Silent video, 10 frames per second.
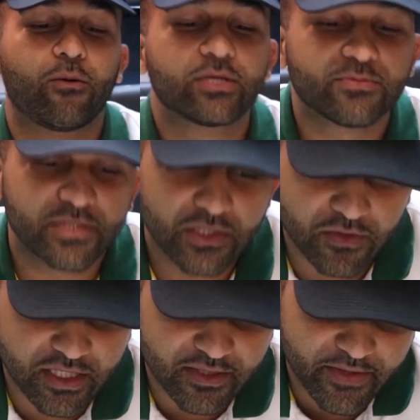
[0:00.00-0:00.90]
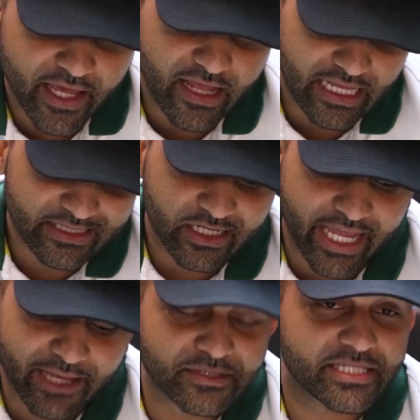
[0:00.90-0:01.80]
went to Bethune-Cookman and I started
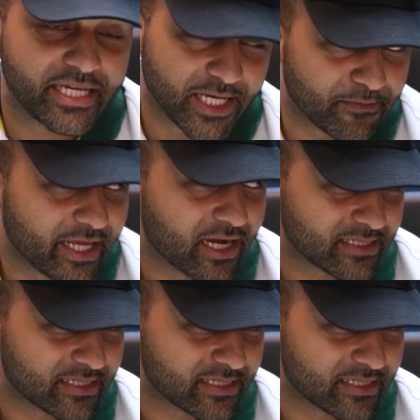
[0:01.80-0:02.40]
MCing up there.